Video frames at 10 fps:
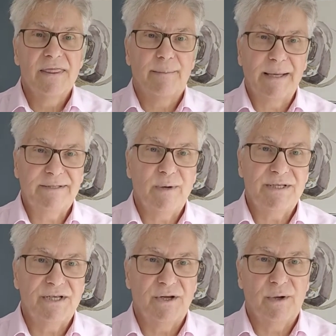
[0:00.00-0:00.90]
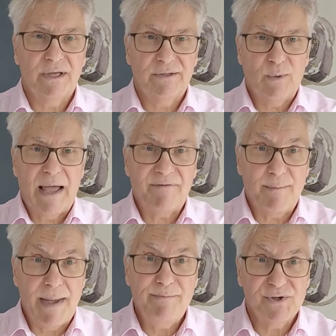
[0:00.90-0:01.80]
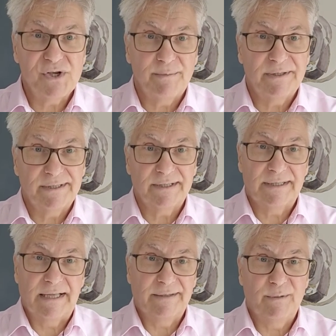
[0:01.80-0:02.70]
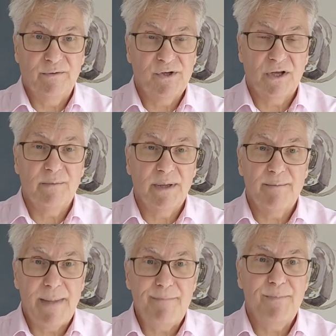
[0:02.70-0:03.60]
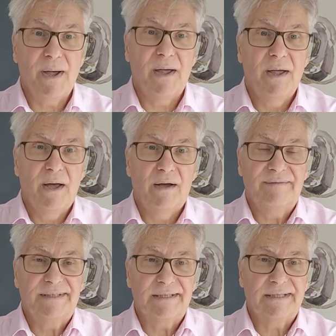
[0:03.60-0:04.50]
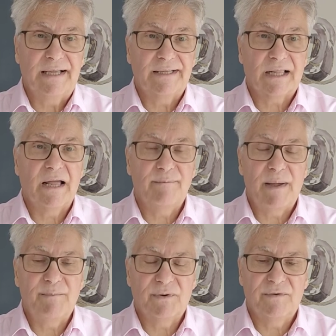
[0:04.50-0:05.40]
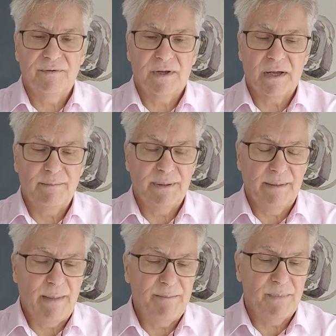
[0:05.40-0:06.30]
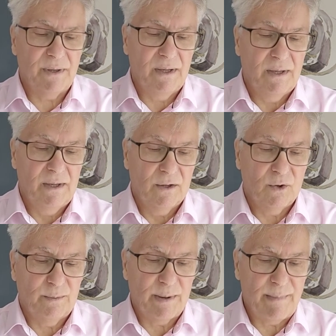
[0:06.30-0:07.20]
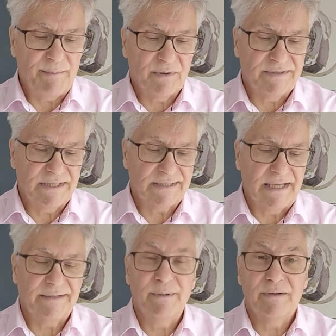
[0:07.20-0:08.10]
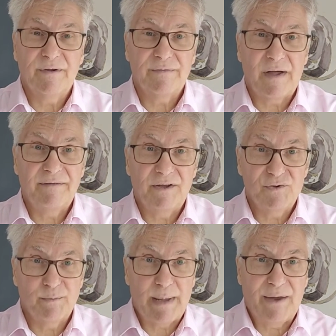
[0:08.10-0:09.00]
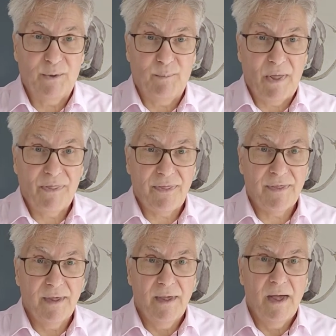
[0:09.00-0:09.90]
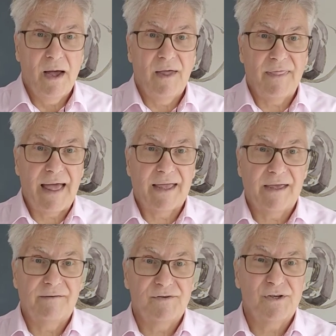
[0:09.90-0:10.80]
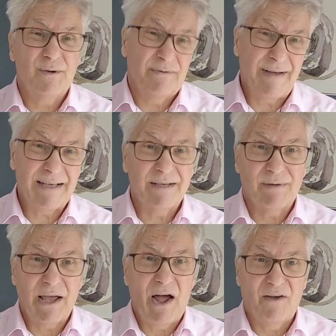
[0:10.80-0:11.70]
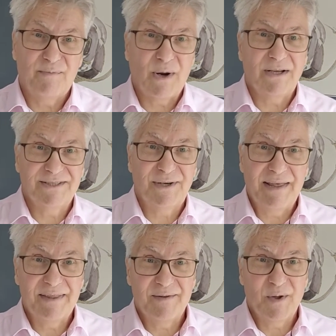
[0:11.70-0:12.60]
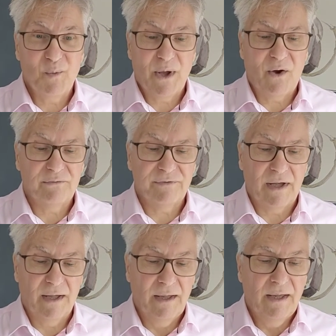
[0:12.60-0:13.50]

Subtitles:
The best way to do it is we have a membership of Success Moves. You can be a member of Success, client member, of company member, corporate member of Success Moves for £500 a month. And that gives you effectively half price on everything we offer.